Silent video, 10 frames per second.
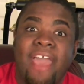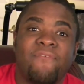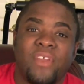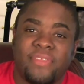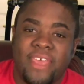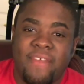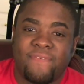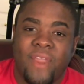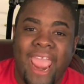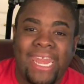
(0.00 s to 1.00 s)
everything
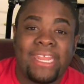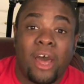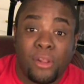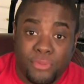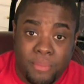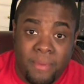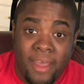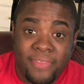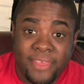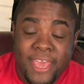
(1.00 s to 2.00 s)
for $80 a
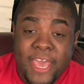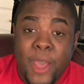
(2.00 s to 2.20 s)
month,